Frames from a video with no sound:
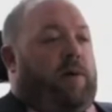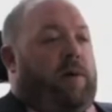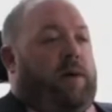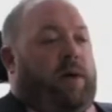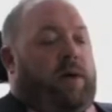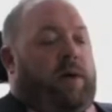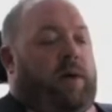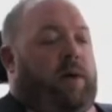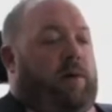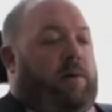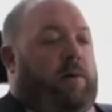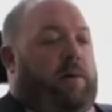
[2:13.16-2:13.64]

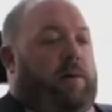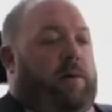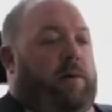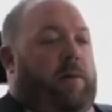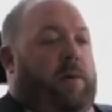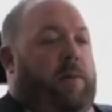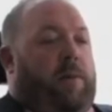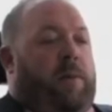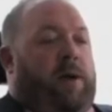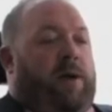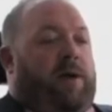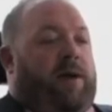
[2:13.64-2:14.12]

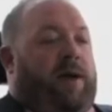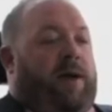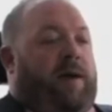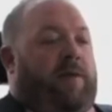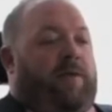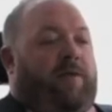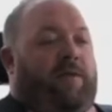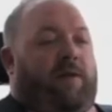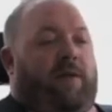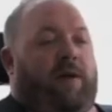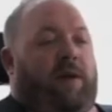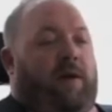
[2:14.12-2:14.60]
at my
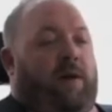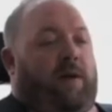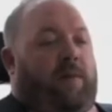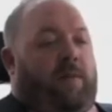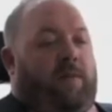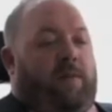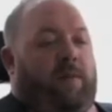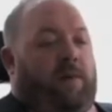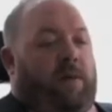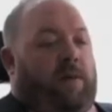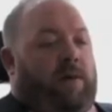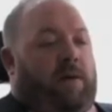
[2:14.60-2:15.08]
desk.
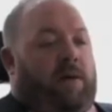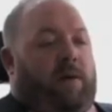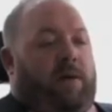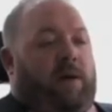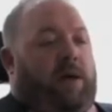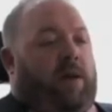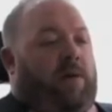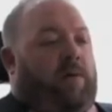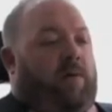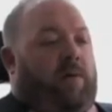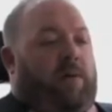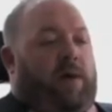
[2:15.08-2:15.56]
A
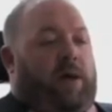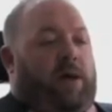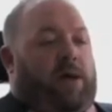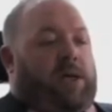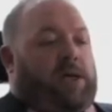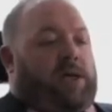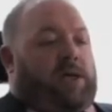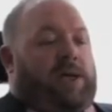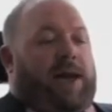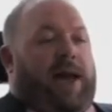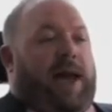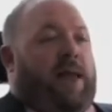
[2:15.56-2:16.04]

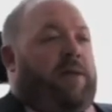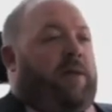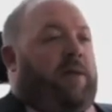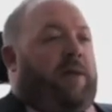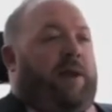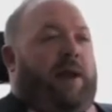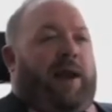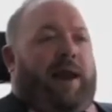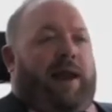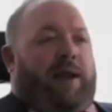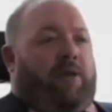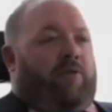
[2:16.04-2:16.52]

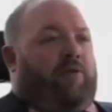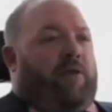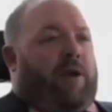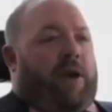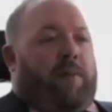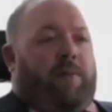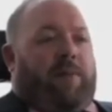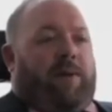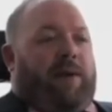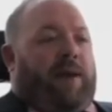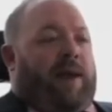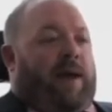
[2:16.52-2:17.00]
standard electric
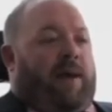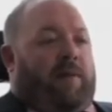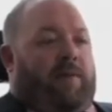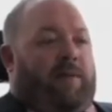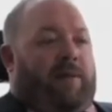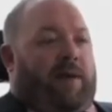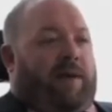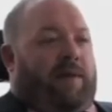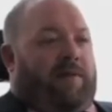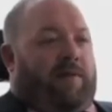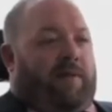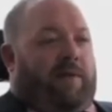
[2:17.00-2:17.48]
up and
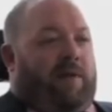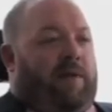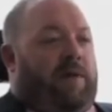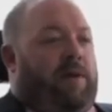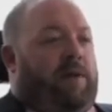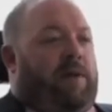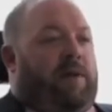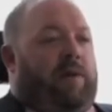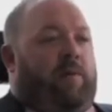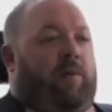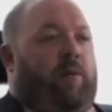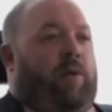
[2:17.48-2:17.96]
down desk
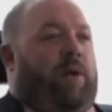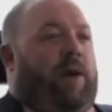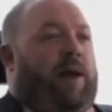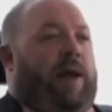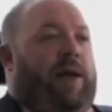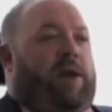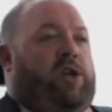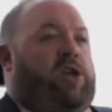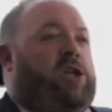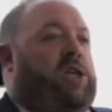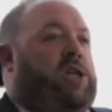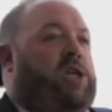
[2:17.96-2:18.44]
wouldn't
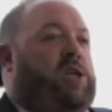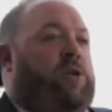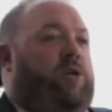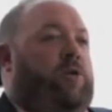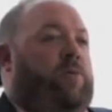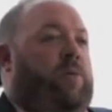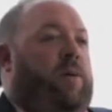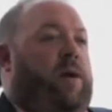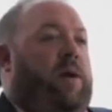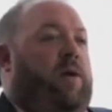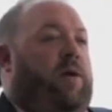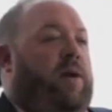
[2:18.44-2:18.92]
actually
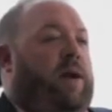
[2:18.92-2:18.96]
suit me.